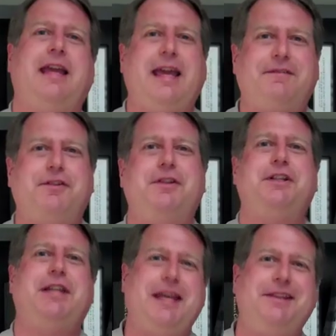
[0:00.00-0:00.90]
after the
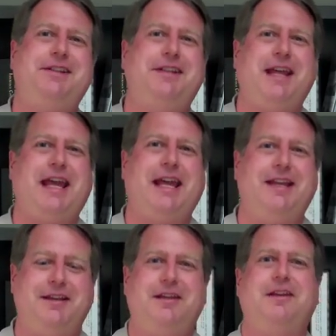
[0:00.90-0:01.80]
10th
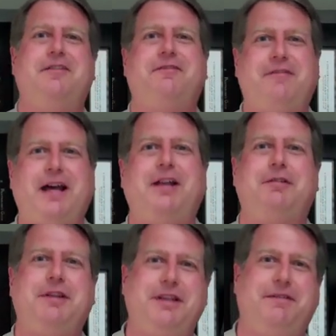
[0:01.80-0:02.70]
day
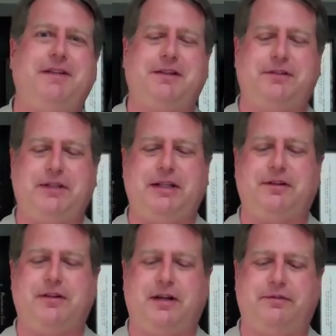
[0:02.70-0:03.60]
following the effective date
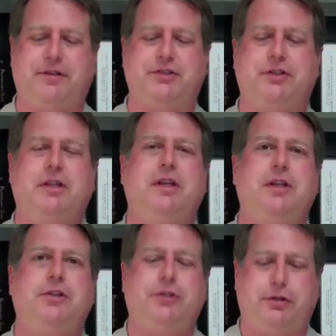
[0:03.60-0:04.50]
of coverage.
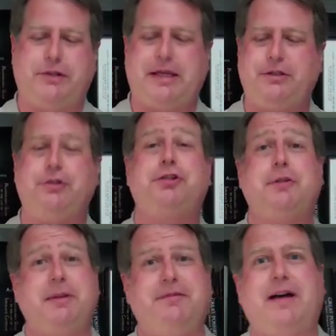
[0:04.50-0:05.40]
So that used
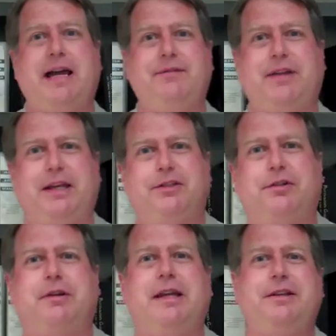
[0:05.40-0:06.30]
to be 5 days.
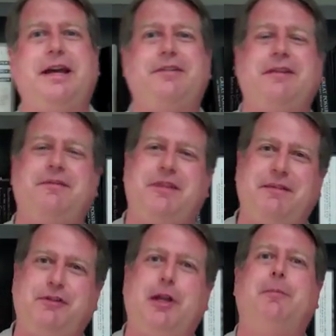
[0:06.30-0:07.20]
So again, now
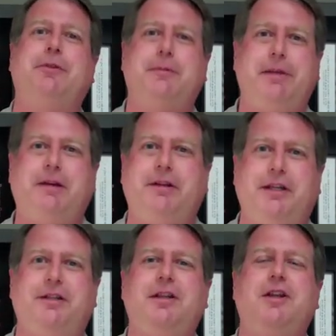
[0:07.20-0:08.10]
they've doubled the
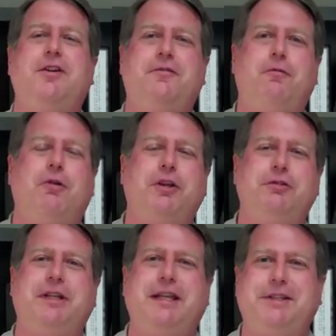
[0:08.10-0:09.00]
period for
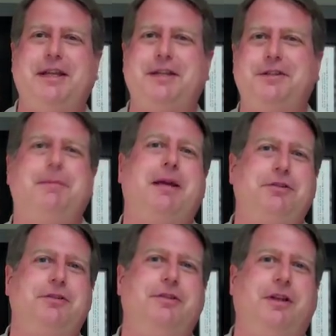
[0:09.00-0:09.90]
you to get that
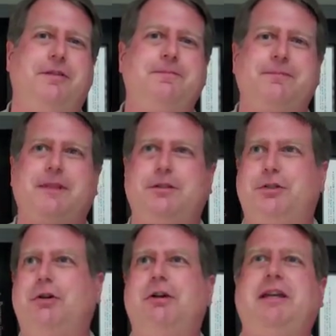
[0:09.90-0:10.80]
inspection done.
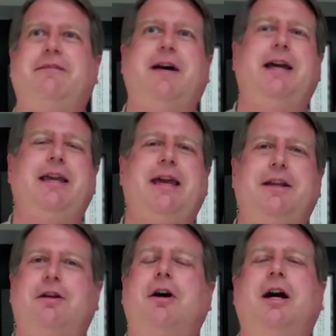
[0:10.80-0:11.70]
So if I add
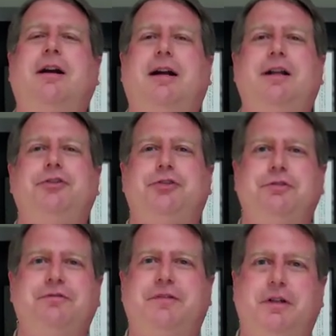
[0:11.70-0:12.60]
a car on
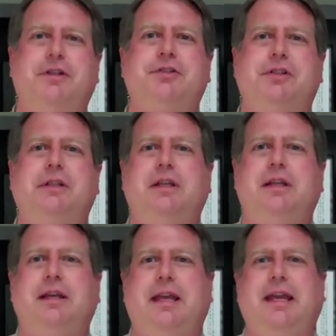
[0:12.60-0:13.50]
June 1st
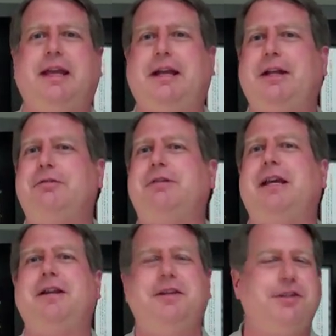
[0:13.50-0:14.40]
and I don't
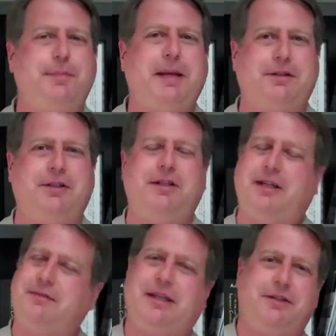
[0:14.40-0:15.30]
get it inspected,
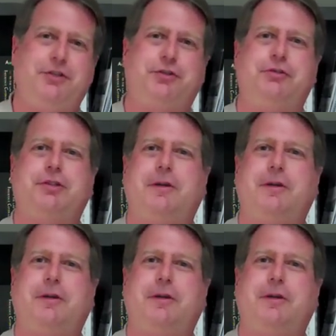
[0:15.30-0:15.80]
and the insurance